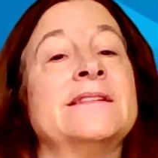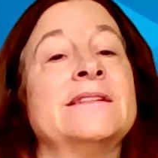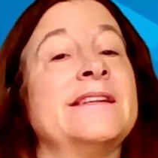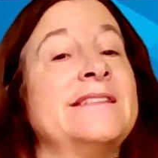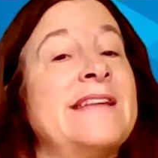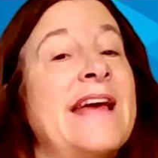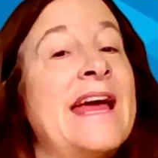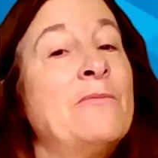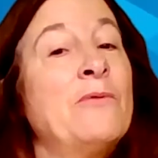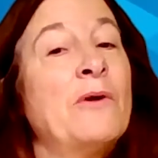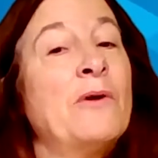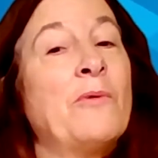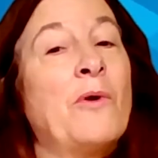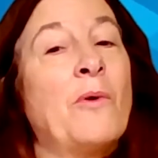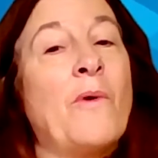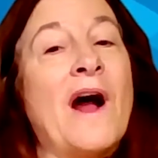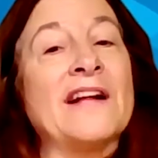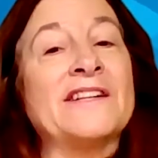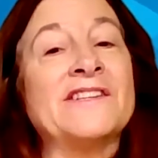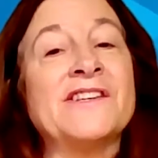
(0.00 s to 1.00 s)
Today, we
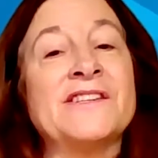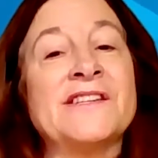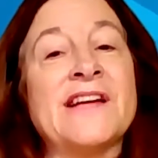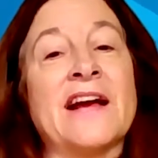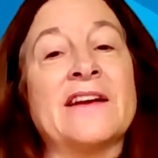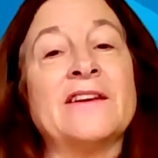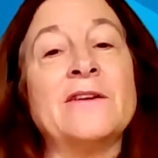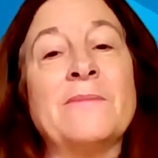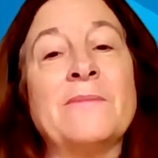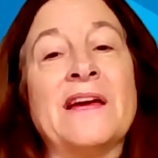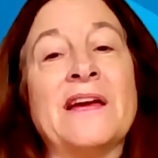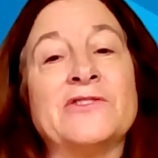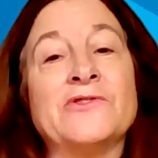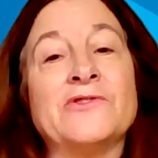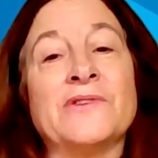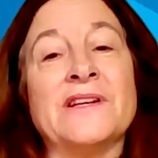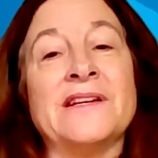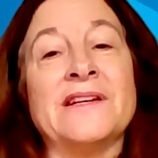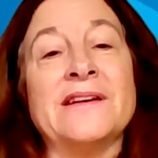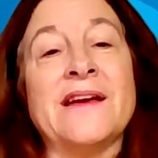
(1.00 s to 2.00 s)
will watch a
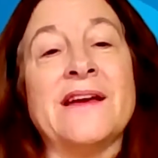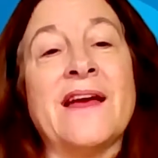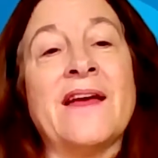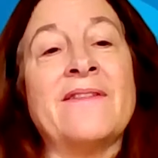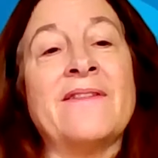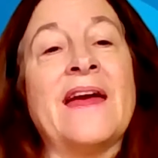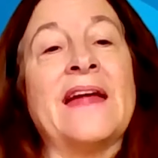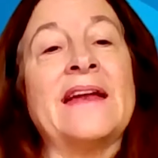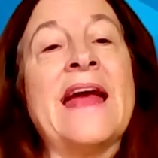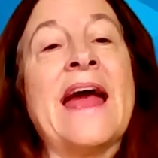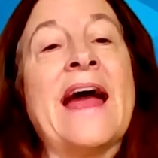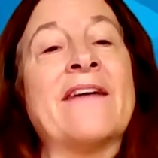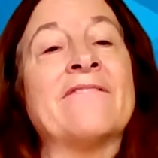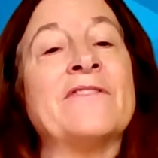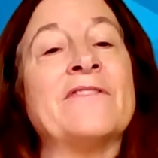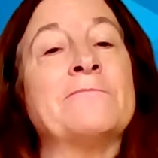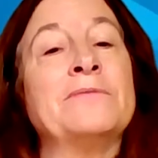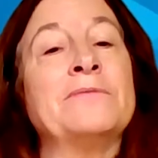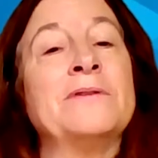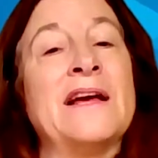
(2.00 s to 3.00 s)
documentary and then
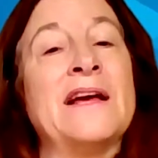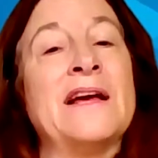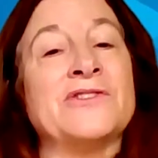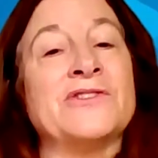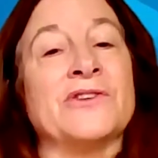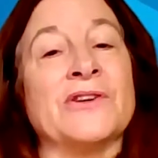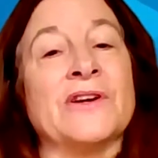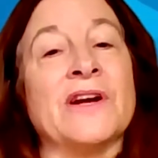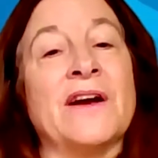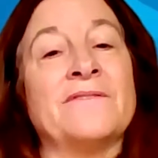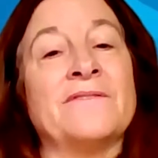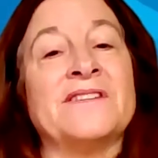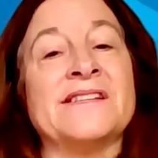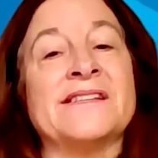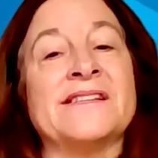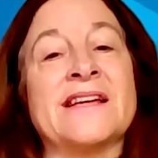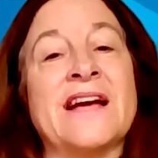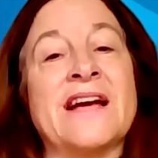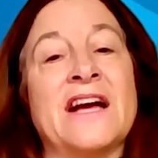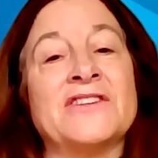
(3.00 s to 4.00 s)
have the pleasure of
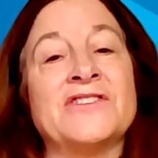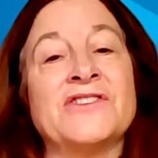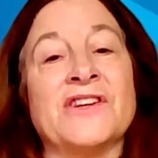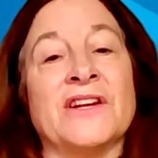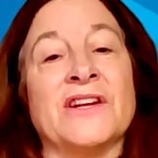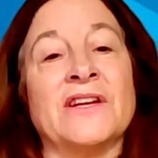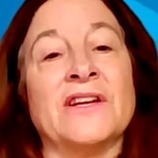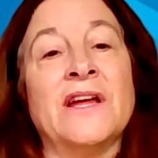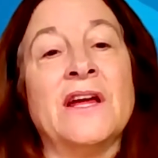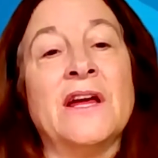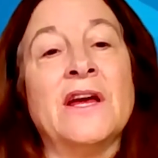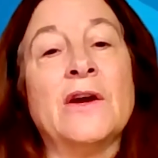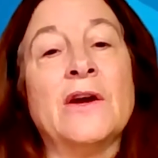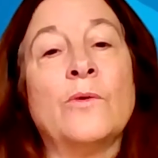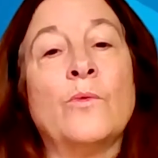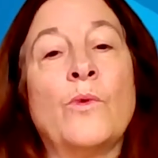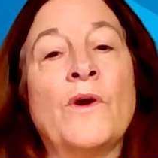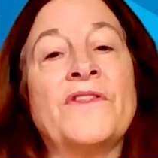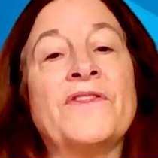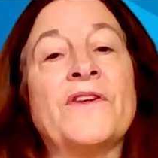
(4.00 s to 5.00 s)
discussion
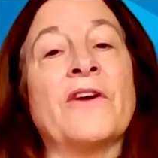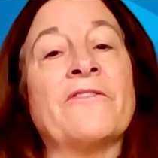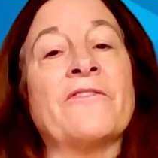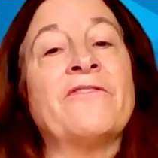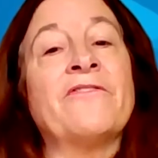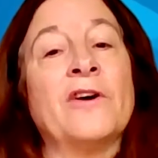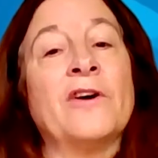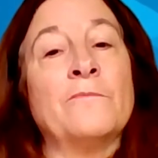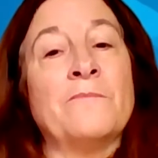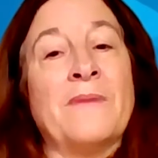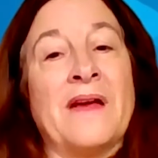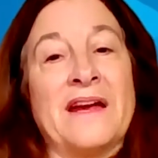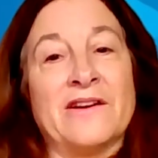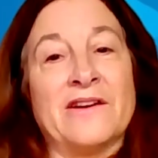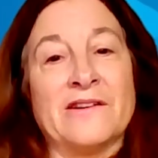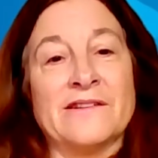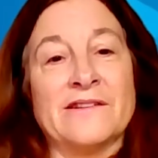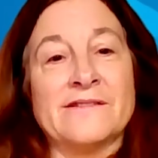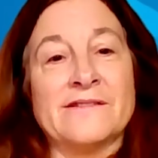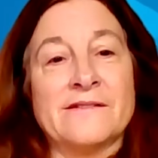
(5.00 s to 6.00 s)
with our
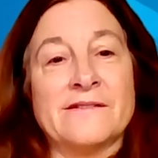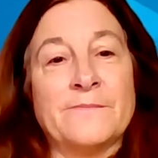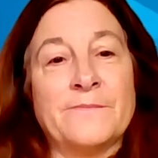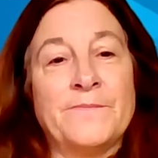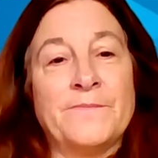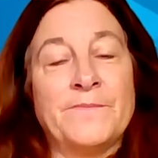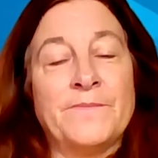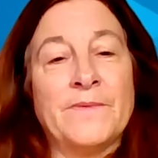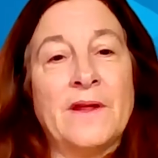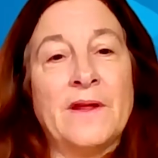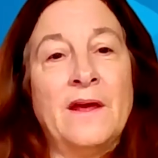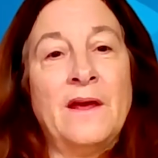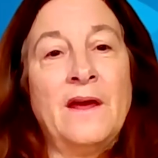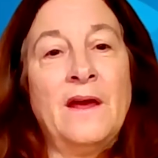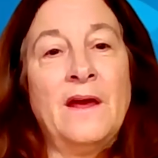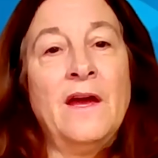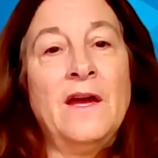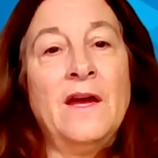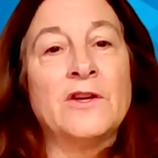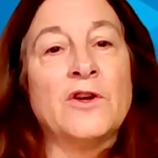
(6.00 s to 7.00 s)
filmmakers.
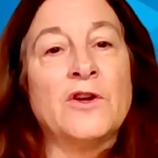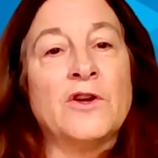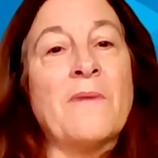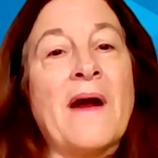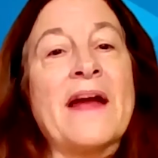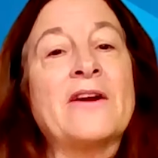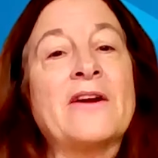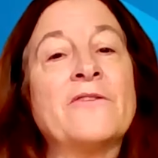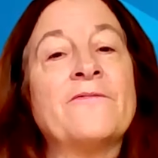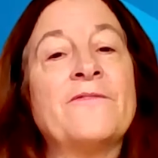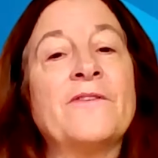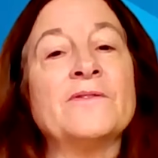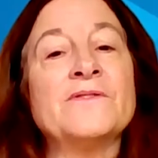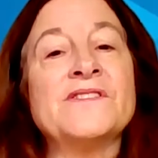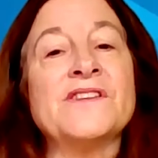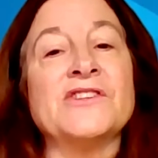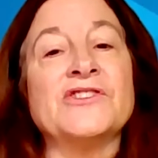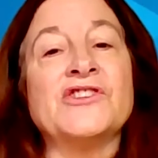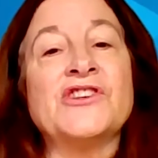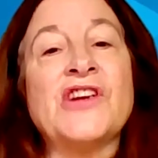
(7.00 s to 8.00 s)
Your
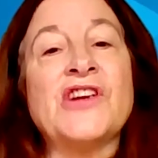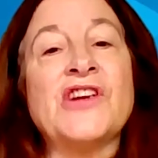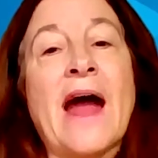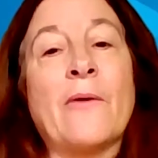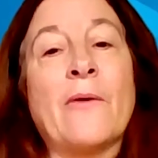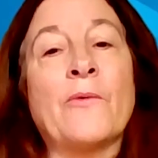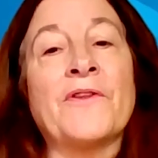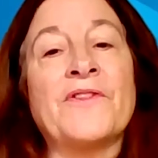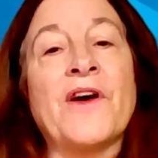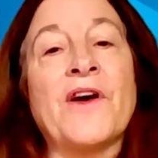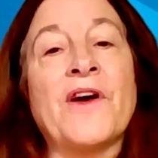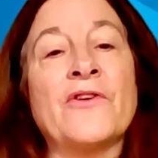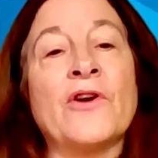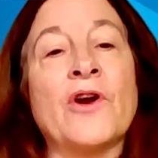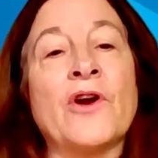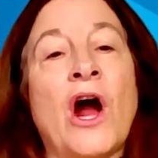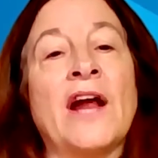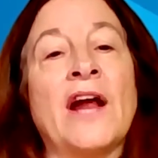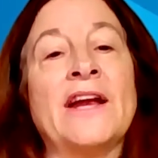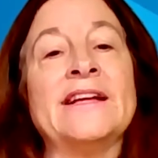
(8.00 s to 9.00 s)
microphones and chat with
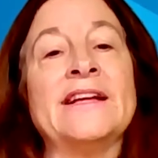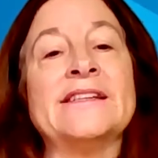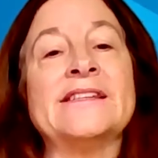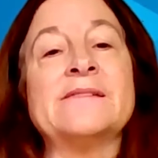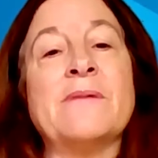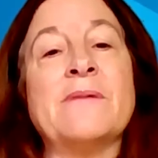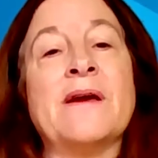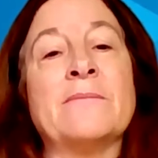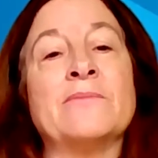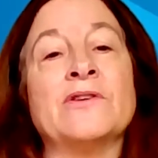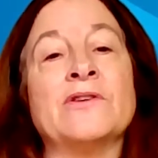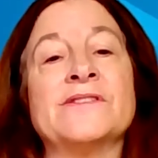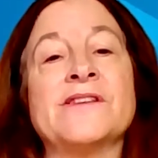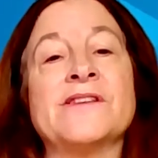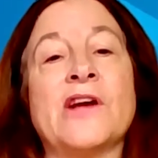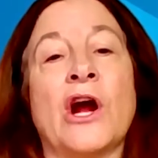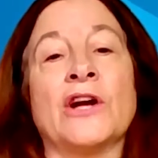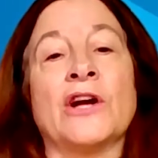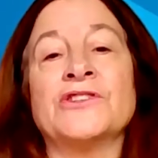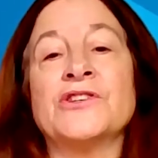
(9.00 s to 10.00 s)
other audience
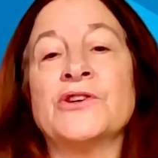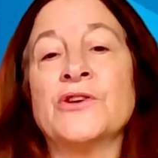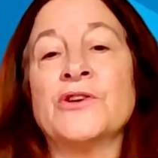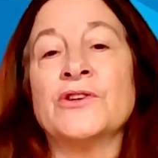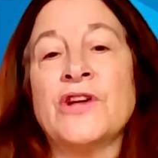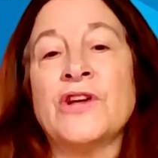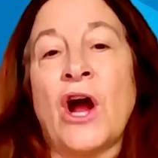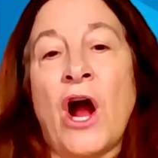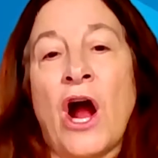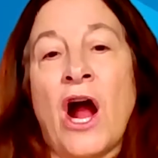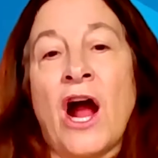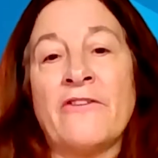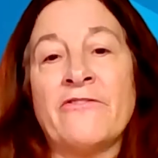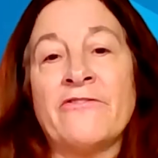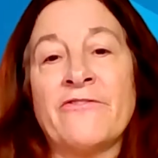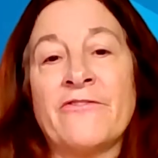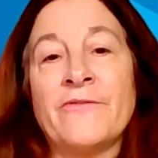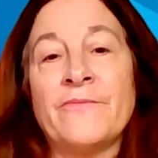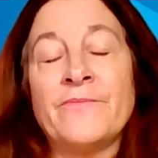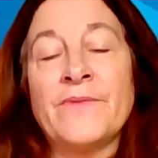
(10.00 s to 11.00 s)
members are turned off.